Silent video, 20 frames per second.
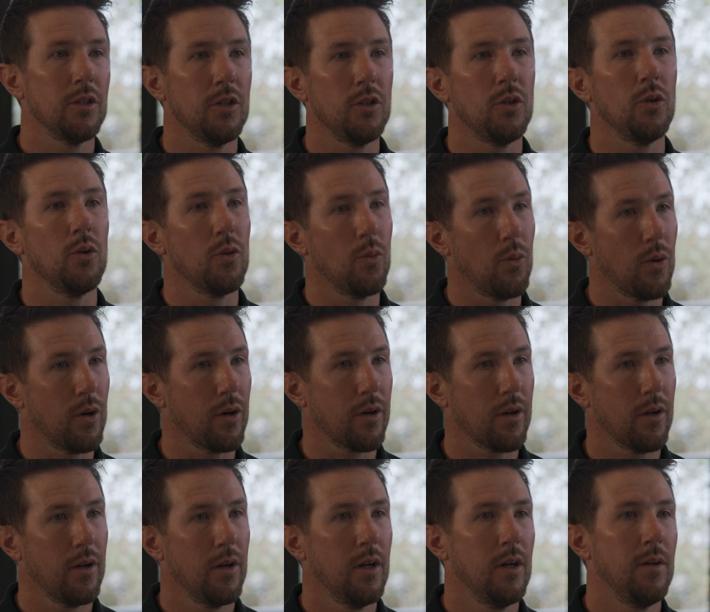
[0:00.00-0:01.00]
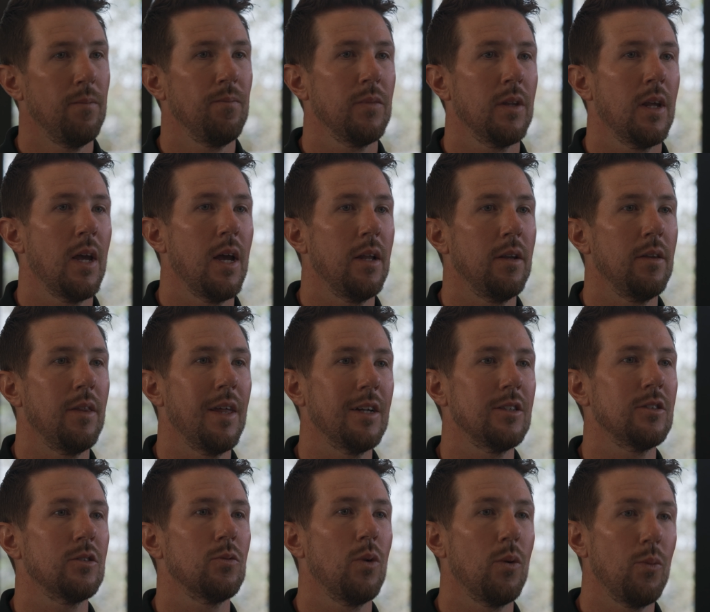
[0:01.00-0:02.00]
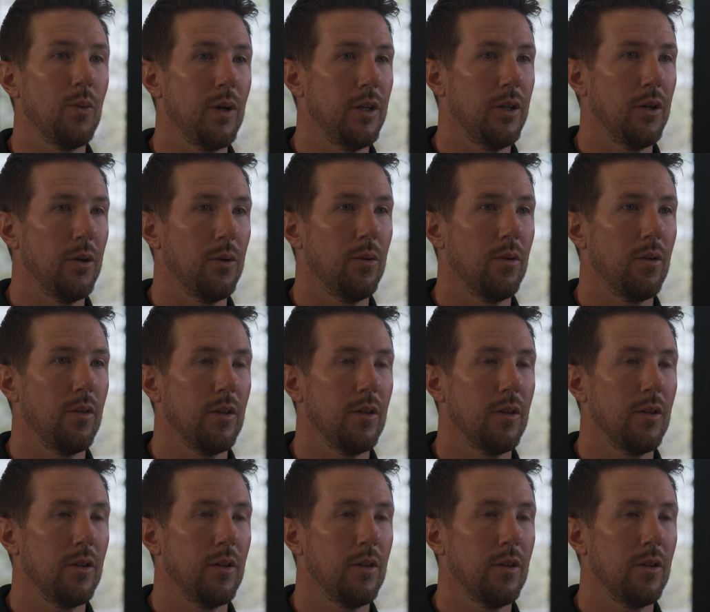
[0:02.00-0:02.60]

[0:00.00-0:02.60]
to do the work. And that's what we do.